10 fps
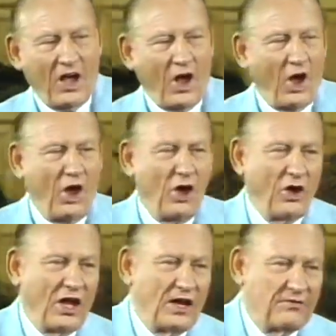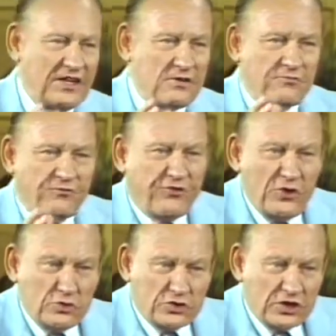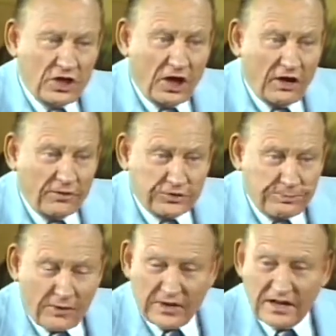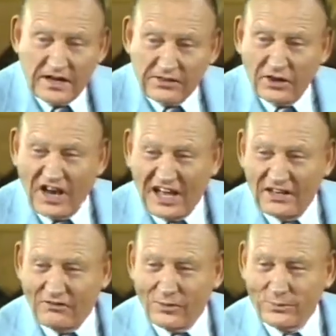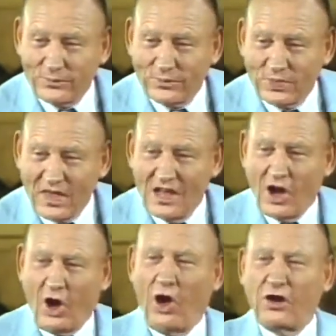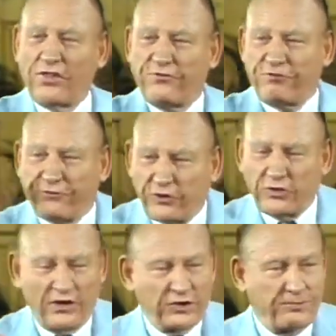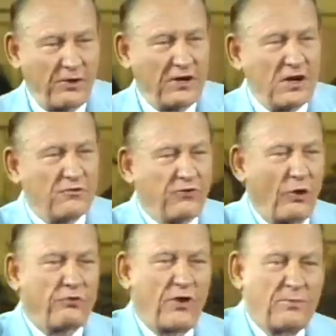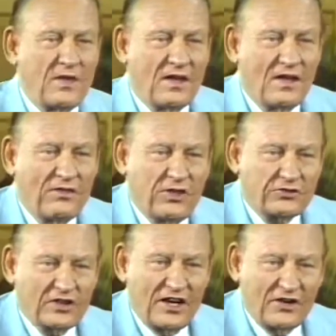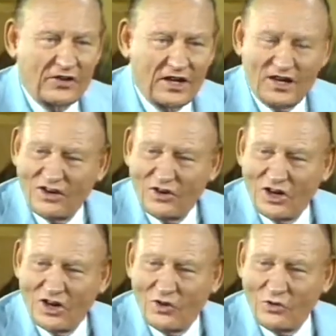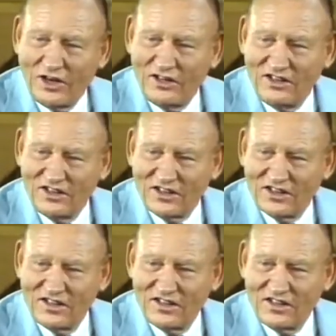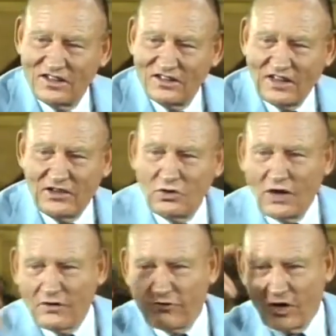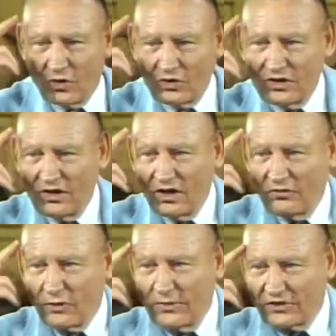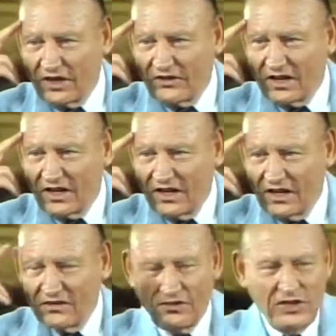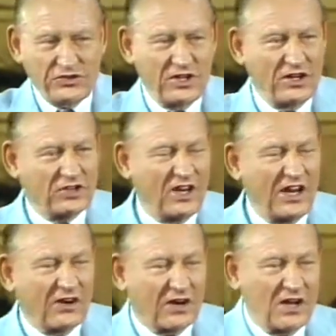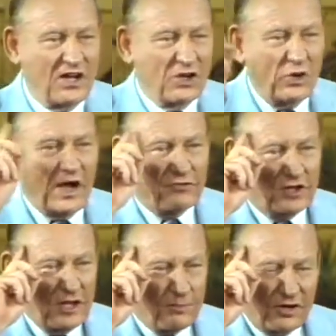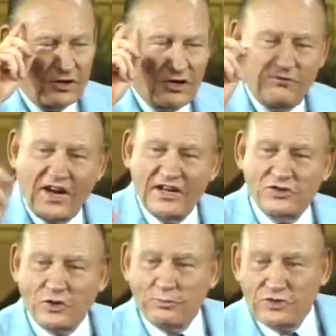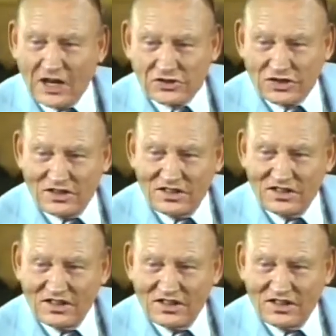All of the fruit of the Spirit, there are nine of them, all of the fruit of the Spirit flow from this area right in here. They do not flow from this area. This is an area you have to keep under divine subjection.